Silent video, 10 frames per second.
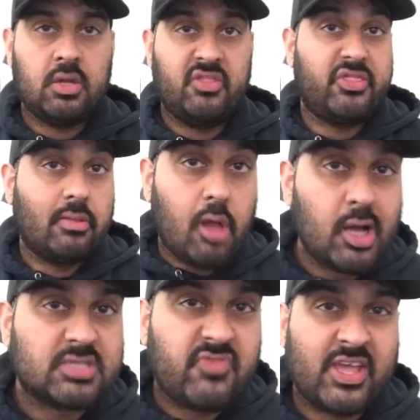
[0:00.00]
The
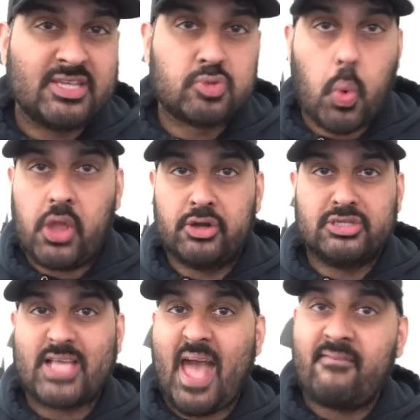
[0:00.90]
Las Vegas Raiders
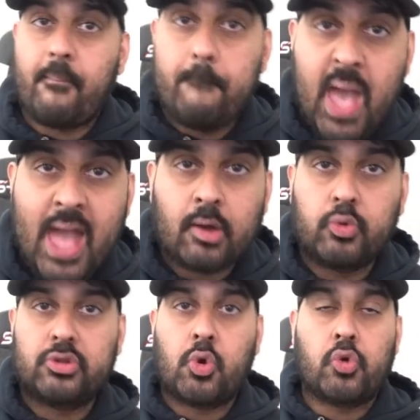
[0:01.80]
have met
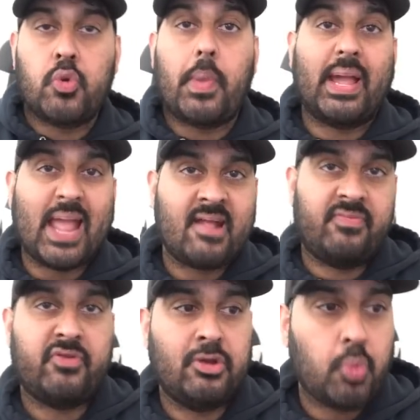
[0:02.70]
with quarterback
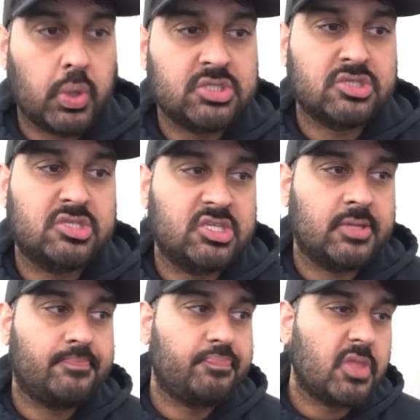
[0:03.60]
Anthony
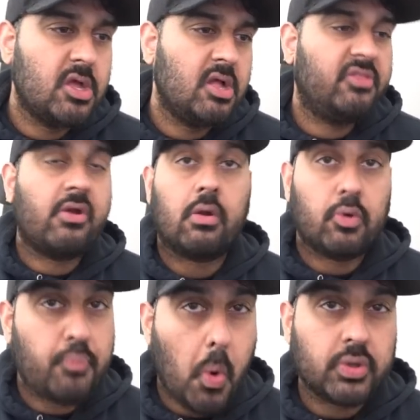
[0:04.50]
Richardson. There are
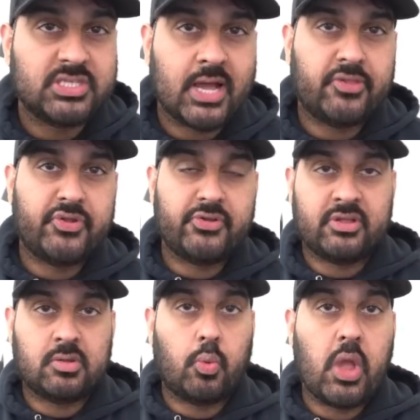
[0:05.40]
reports out there that
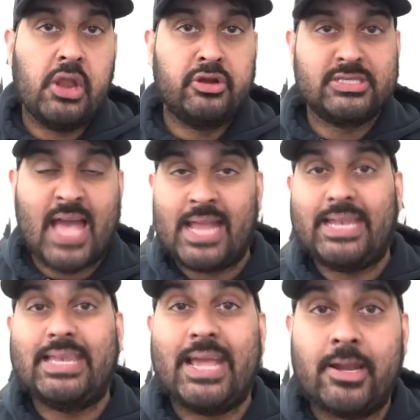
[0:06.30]
the Raiders
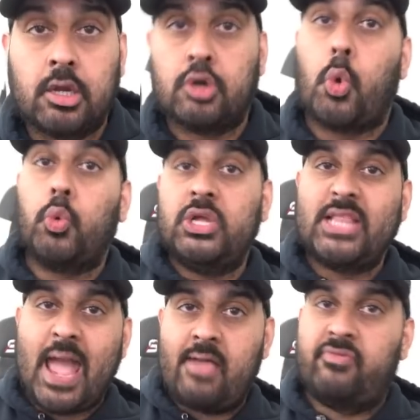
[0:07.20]
had dinner with
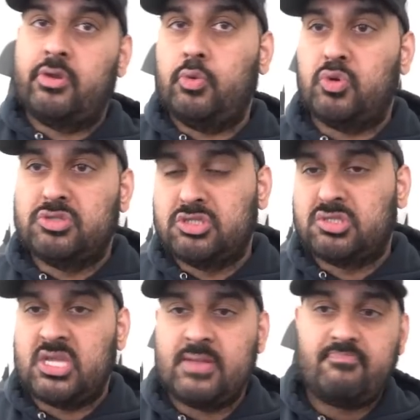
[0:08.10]
Anthony
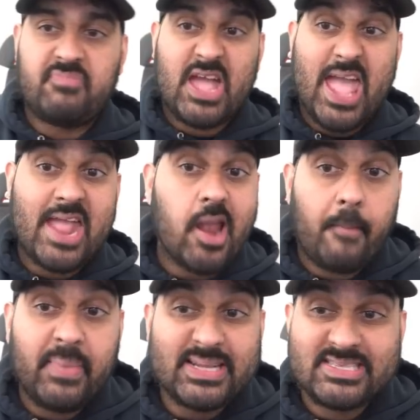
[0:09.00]
Richardson, and
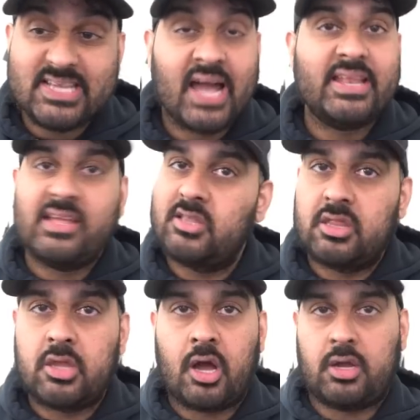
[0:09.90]
I'm excited to
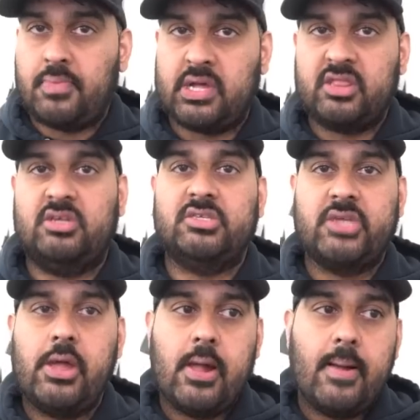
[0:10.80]
talk about this
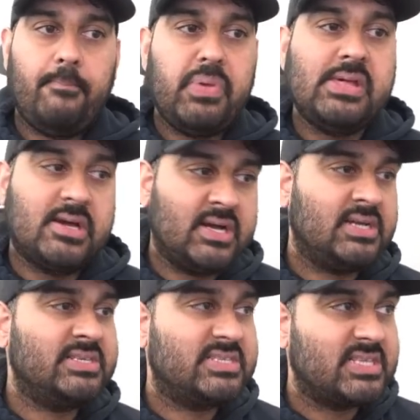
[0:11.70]

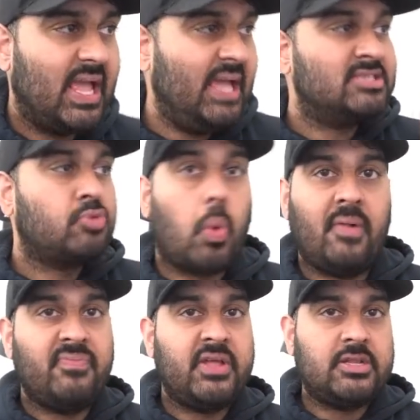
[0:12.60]
because it's
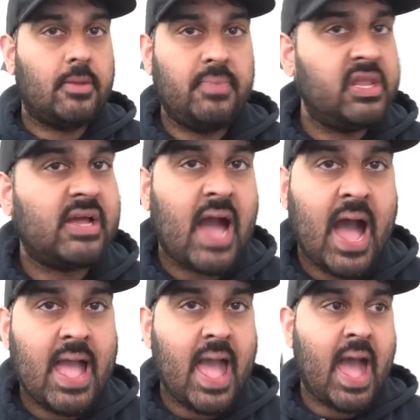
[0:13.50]
one thing to meet a
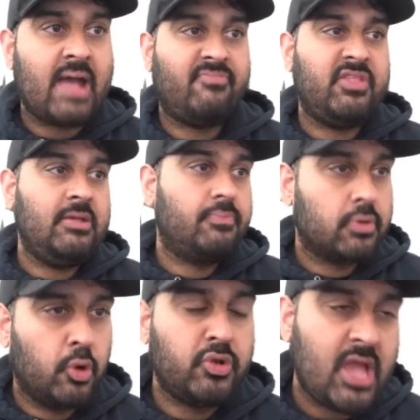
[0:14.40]
guy at the
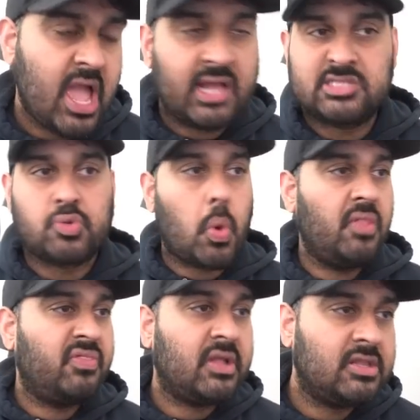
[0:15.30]
pro day, it's one
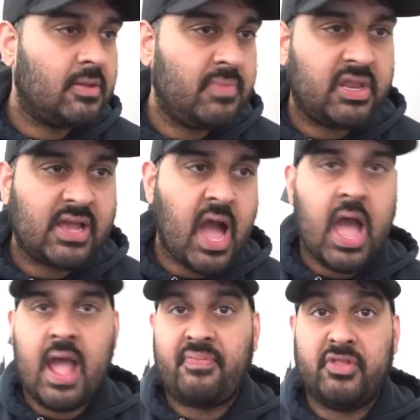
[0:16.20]
thing to meet a guy
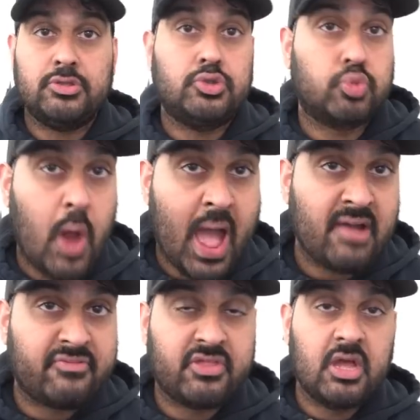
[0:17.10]
at the
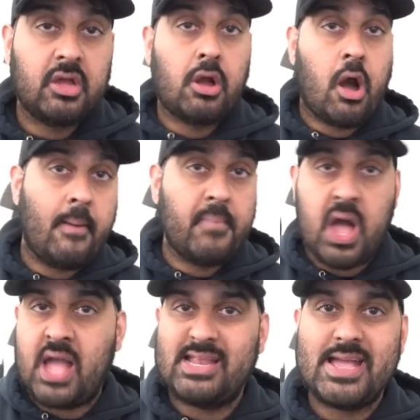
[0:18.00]
draft
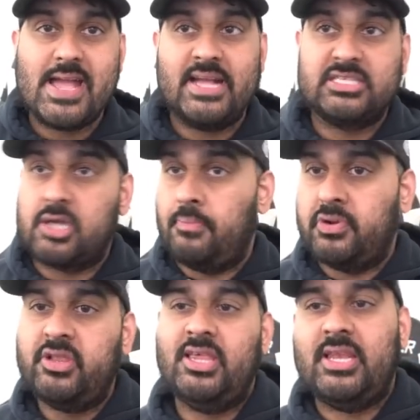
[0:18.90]
combine. It's
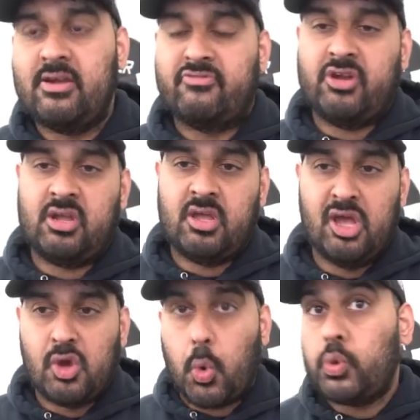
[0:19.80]
completely different
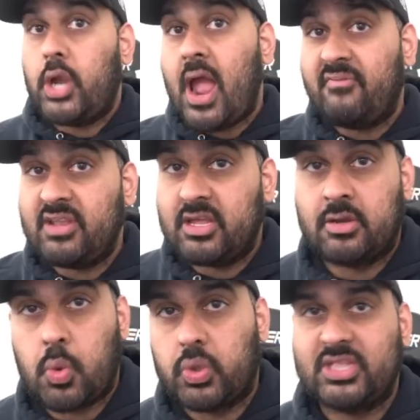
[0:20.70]
when you're having
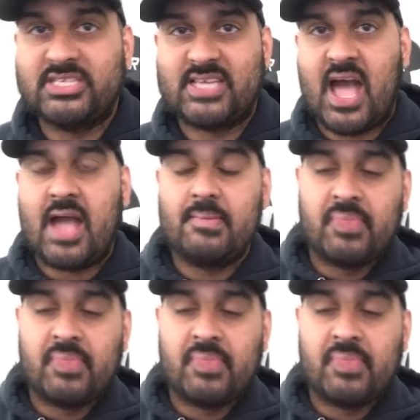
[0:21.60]
dinner with this guy